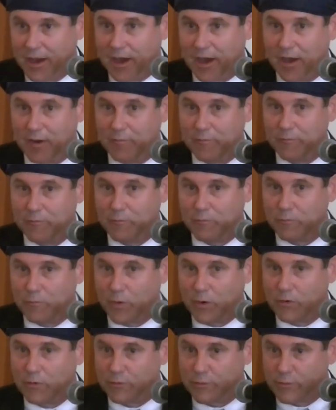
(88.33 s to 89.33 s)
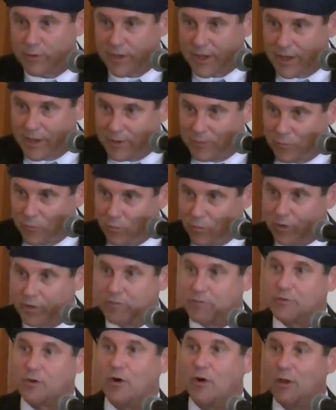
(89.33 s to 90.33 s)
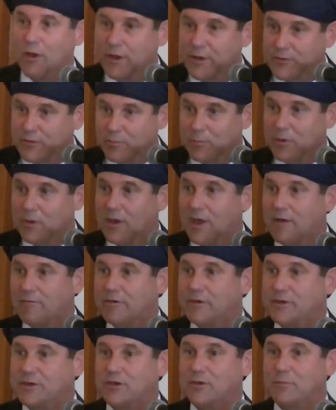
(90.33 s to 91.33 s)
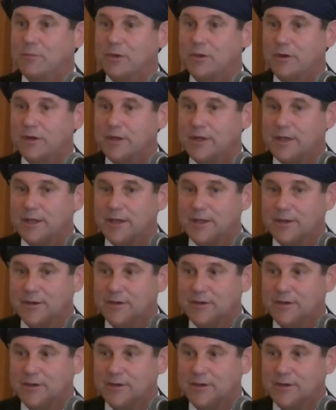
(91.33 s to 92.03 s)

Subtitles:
Martin Luther King would have called it the beloved community,